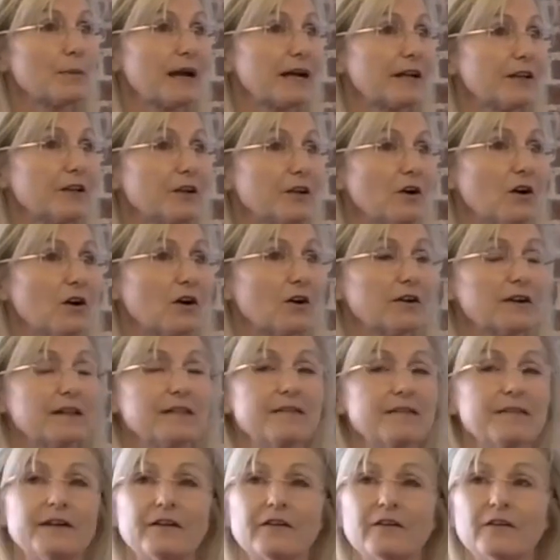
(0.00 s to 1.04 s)
backyard
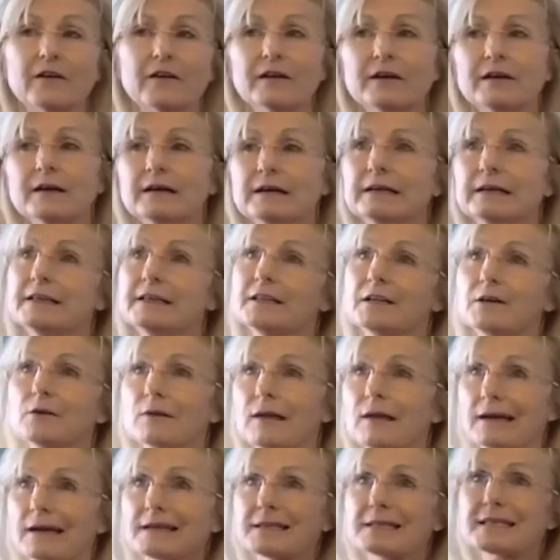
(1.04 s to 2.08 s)
and they're, you know,
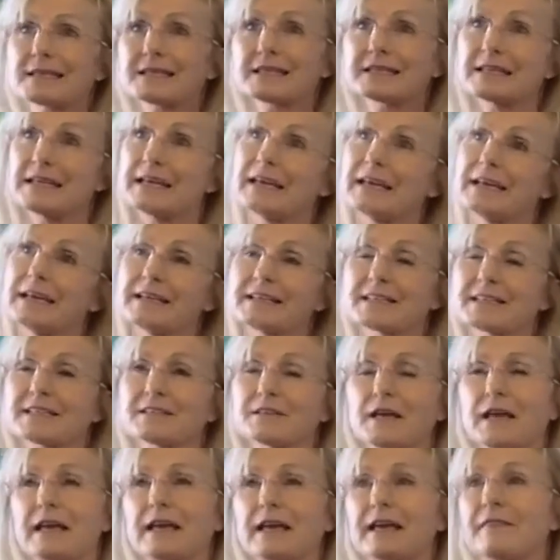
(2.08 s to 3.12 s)
like stakes
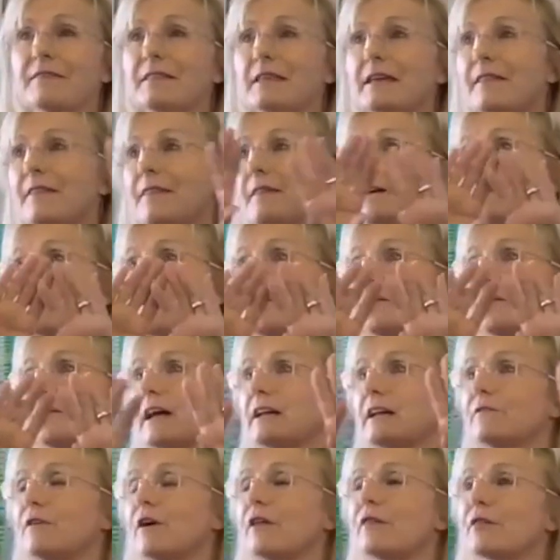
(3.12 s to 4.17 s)
and then they're
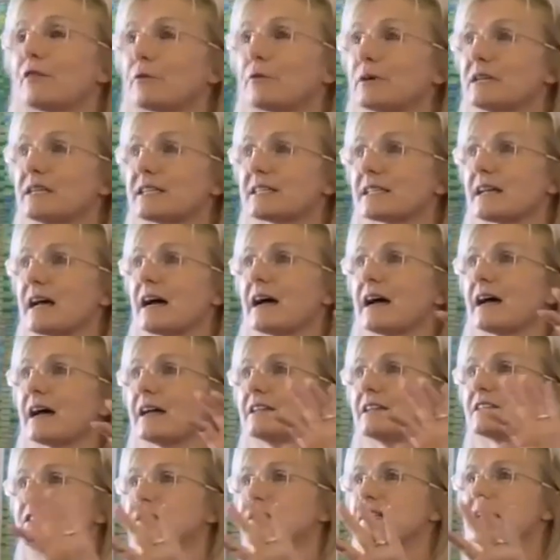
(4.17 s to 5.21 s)
kind of on three
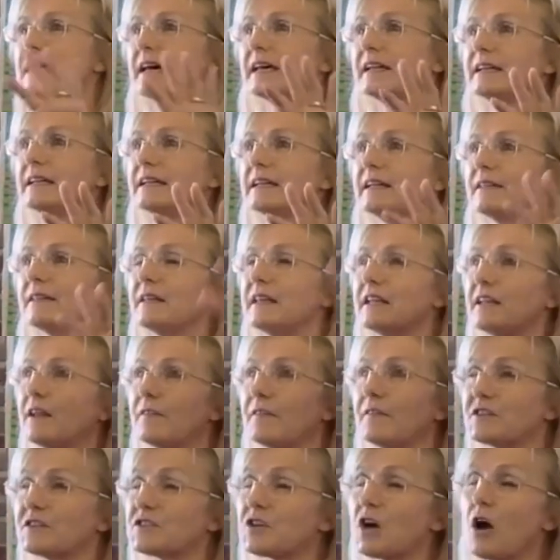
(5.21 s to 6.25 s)
sides, netting, and then
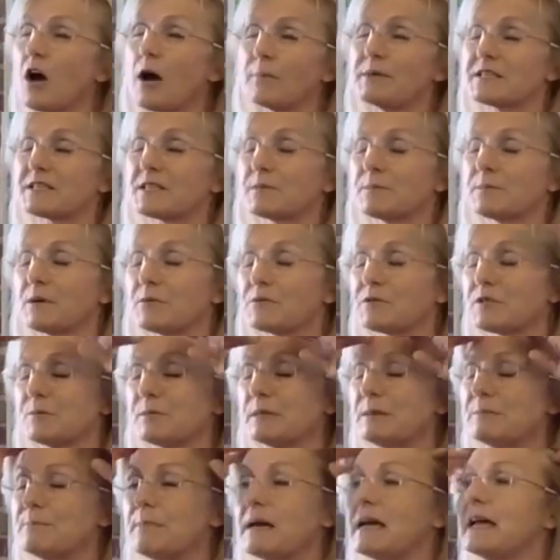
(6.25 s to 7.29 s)
the top is supposed to
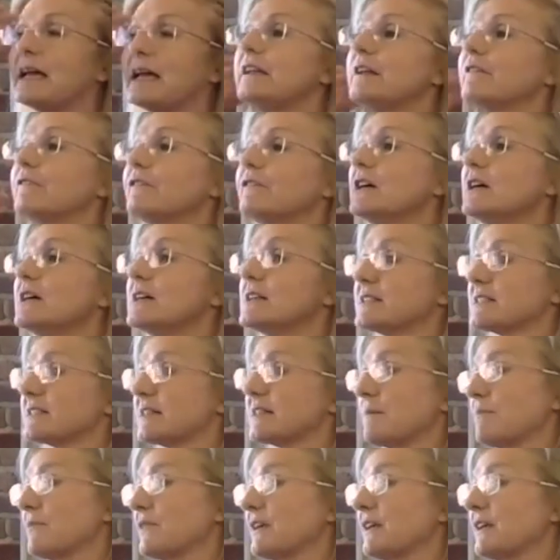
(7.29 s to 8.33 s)
be made of
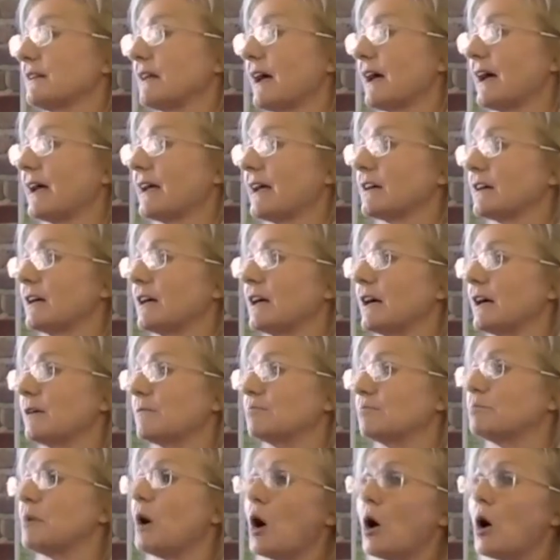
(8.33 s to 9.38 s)
something like
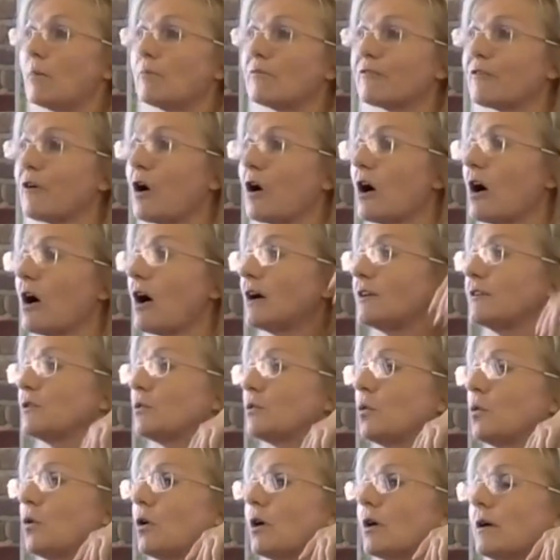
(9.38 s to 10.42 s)
palm frond
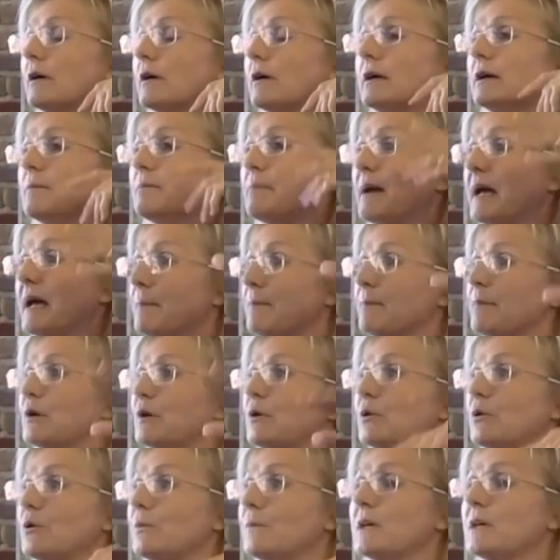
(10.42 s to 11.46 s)
or
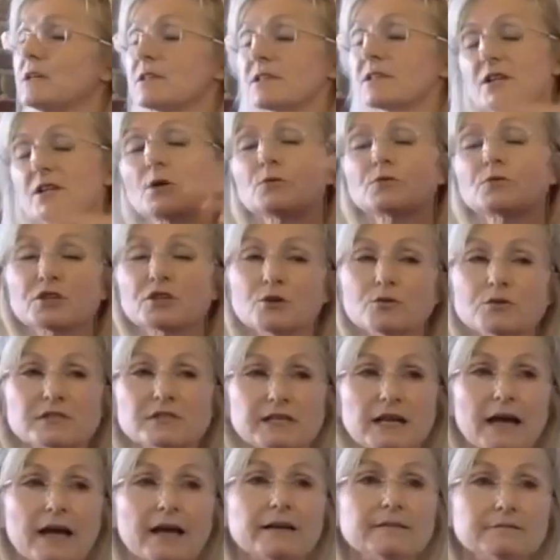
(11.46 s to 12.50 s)
bamboo. So
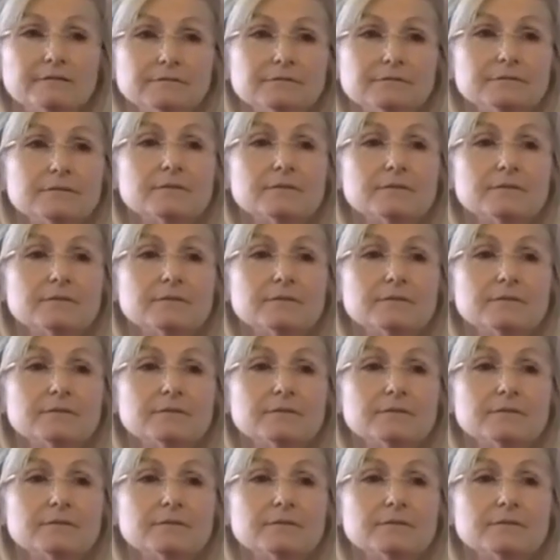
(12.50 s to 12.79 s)
Tuesday,